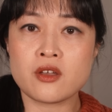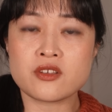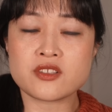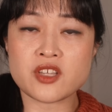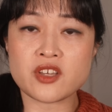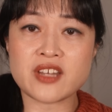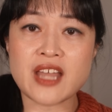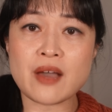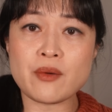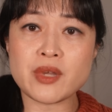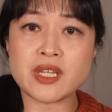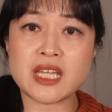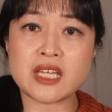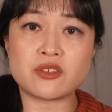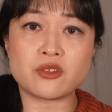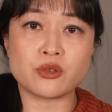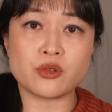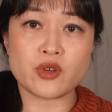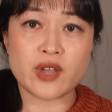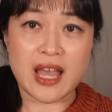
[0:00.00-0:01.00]
So now we
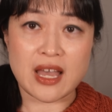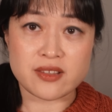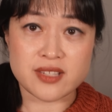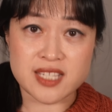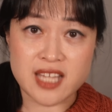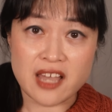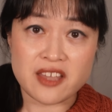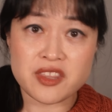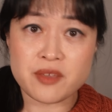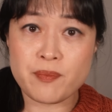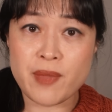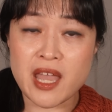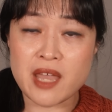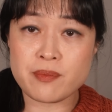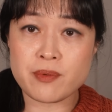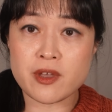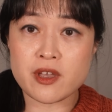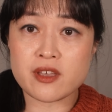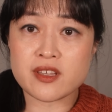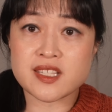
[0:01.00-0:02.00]
need to look outside the
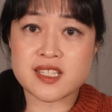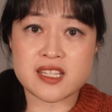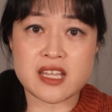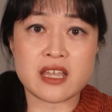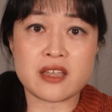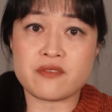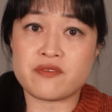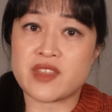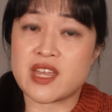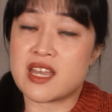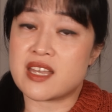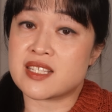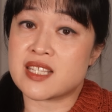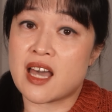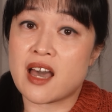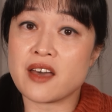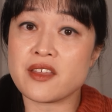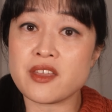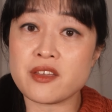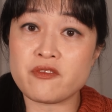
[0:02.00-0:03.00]
paper, see if there's
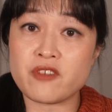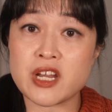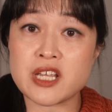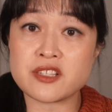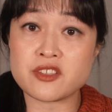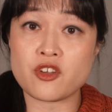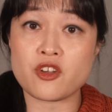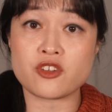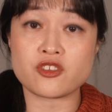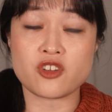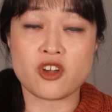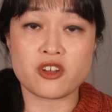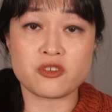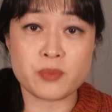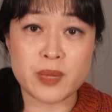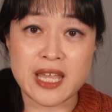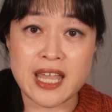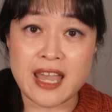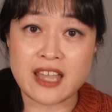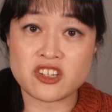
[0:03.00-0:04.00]
other research on
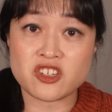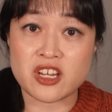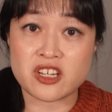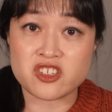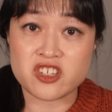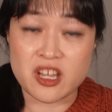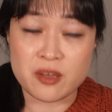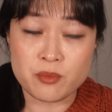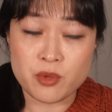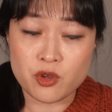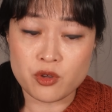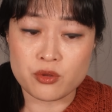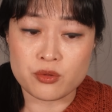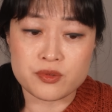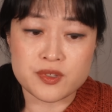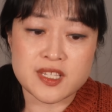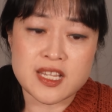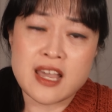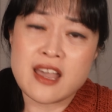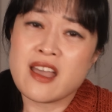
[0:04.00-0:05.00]
pH and
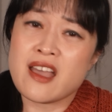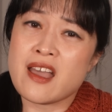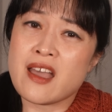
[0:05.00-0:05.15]
shampoos.